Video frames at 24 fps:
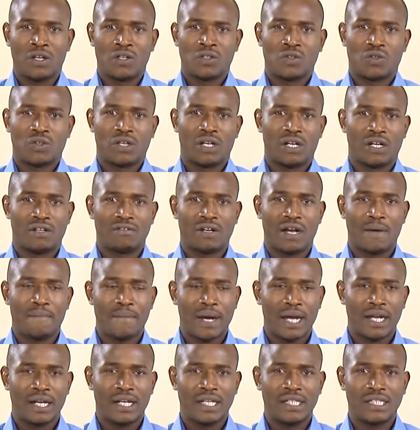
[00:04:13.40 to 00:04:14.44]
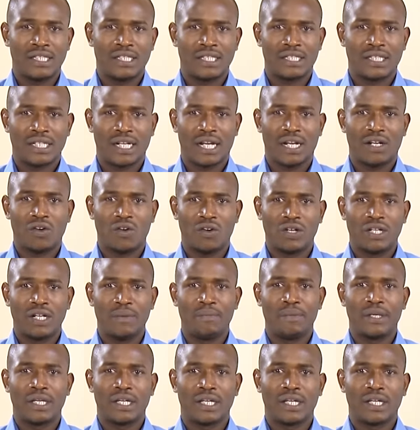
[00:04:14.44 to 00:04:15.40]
So we have a magnet can only be